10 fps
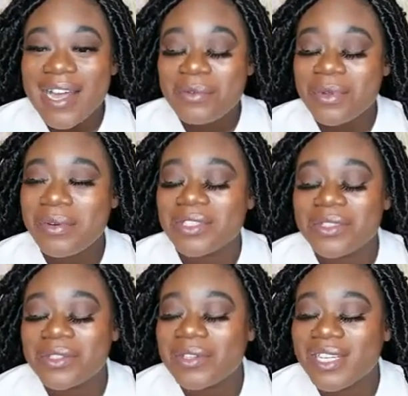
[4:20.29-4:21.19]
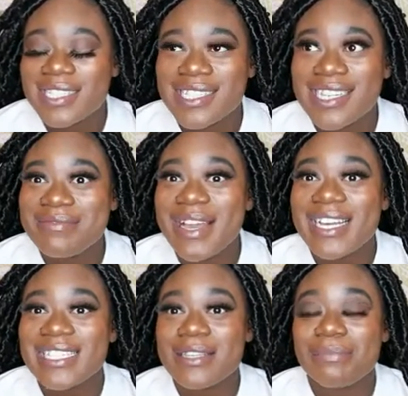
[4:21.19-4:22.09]
we were so crazy. My
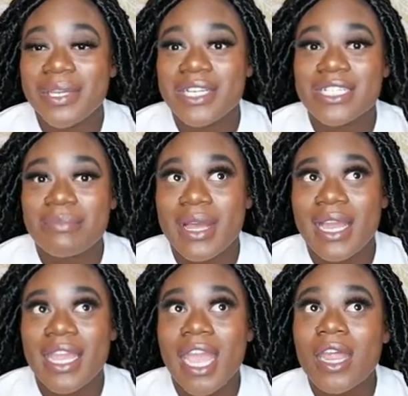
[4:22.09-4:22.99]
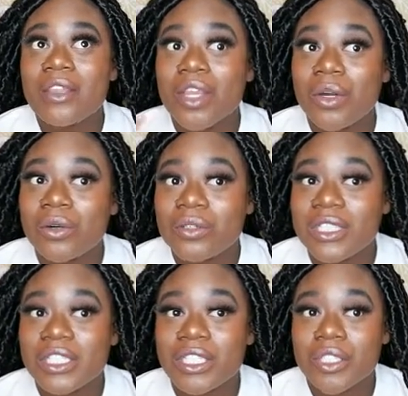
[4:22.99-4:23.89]
cousin pierced my nose,
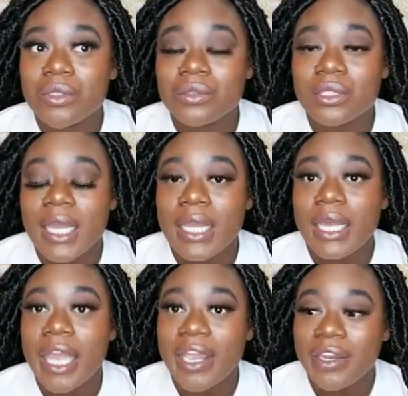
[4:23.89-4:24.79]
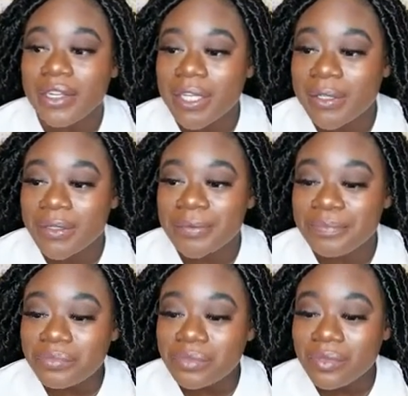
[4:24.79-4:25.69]
and she used like a hair needle for
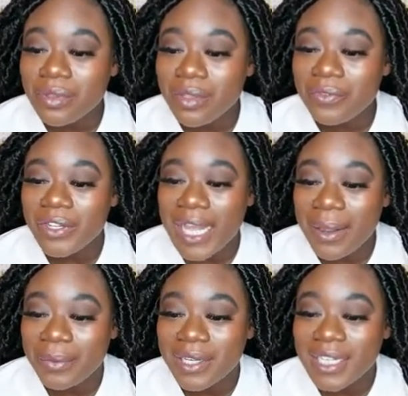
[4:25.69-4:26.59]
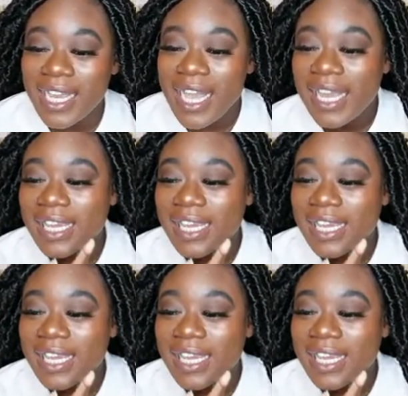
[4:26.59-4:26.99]
that one. No.